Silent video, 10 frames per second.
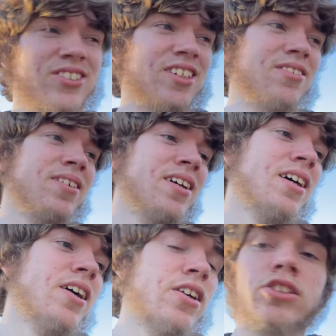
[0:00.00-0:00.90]
So
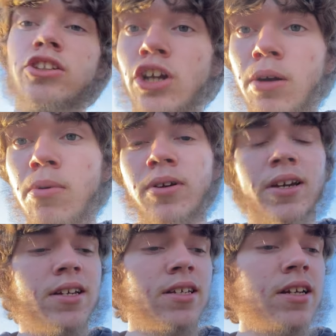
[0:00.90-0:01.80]
turbo
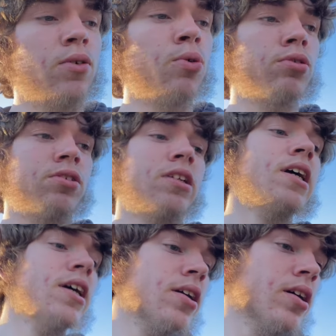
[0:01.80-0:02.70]
kit is getting ordered
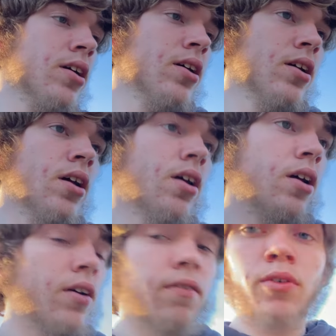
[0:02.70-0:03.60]
tonight
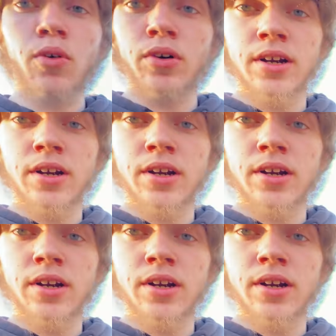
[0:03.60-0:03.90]
for